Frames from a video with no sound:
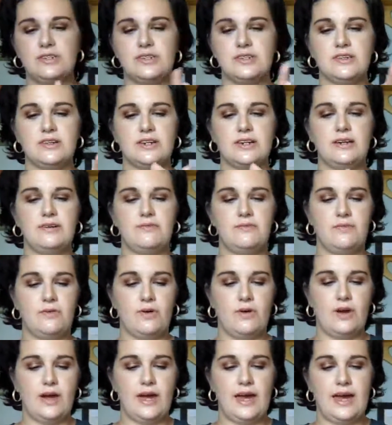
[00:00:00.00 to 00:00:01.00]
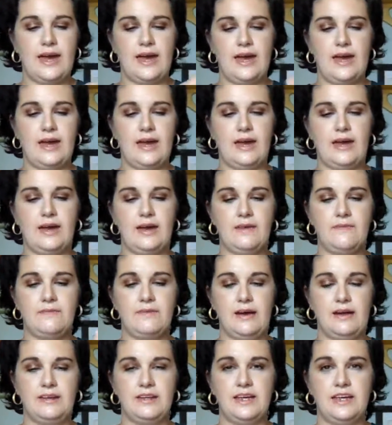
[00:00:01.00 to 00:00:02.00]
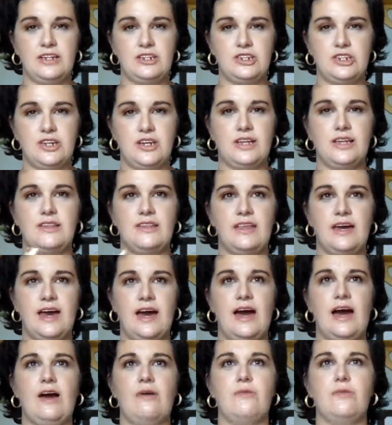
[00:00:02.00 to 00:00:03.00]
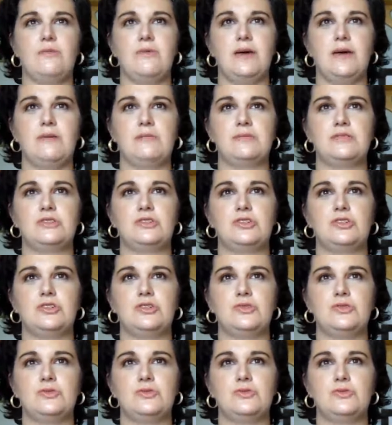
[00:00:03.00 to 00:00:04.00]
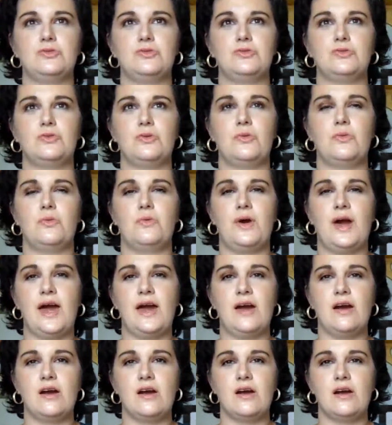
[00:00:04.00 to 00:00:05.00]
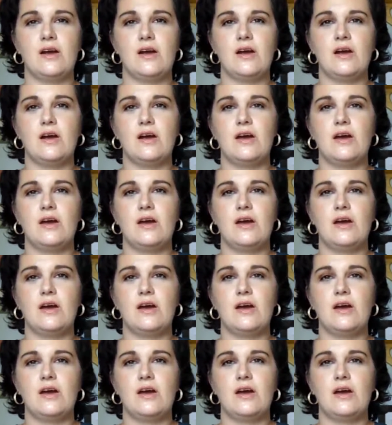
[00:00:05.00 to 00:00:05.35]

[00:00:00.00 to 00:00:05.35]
was looking for a foundation that I would be able to wear